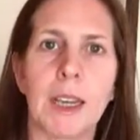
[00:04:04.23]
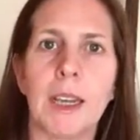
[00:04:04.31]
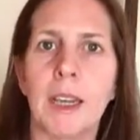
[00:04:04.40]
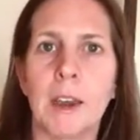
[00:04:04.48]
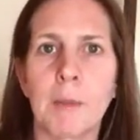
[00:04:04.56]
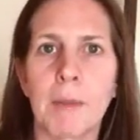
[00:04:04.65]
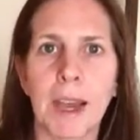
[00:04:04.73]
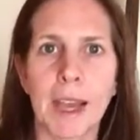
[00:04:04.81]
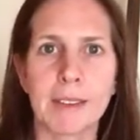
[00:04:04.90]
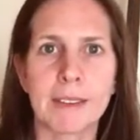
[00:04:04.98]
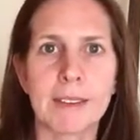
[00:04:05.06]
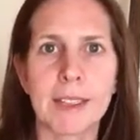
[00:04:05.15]

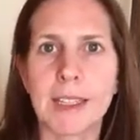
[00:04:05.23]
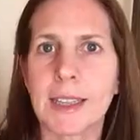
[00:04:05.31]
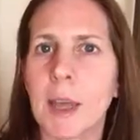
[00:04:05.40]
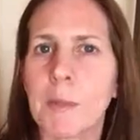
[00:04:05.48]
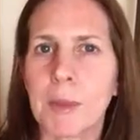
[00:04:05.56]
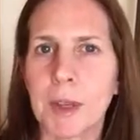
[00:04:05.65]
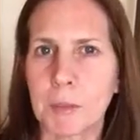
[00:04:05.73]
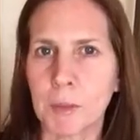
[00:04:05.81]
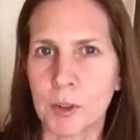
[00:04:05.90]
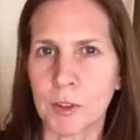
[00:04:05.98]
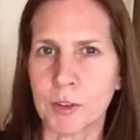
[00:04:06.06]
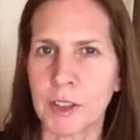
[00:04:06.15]
And seeing that bit of
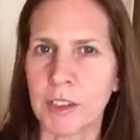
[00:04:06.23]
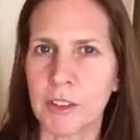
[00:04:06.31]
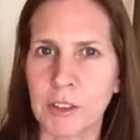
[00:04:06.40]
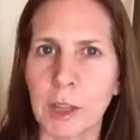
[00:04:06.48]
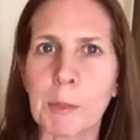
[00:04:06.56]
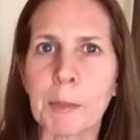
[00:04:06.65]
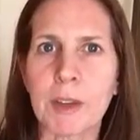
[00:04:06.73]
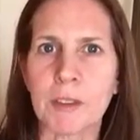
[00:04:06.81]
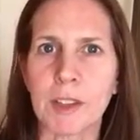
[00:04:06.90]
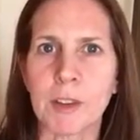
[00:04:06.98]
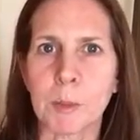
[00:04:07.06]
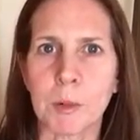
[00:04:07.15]
motivation, that bit
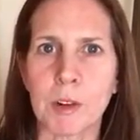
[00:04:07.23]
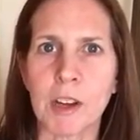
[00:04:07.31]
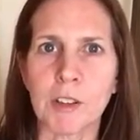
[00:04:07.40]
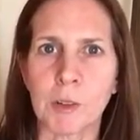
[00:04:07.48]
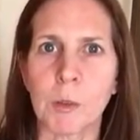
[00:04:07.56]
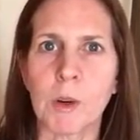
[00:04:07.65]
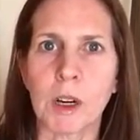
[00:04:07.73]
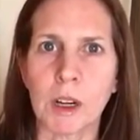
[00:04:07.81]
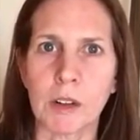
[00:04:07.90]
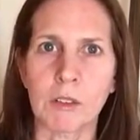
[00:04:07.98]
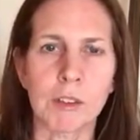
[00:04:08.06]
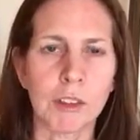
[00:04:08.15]
of inspiration
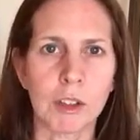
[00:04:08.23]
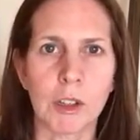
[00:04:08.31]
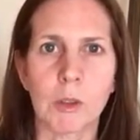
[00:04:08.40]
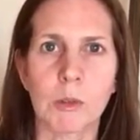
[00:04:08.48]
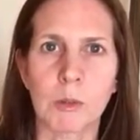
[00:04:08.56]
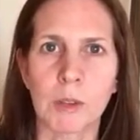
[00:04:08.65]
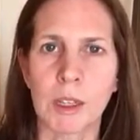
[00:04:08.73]
where, you know,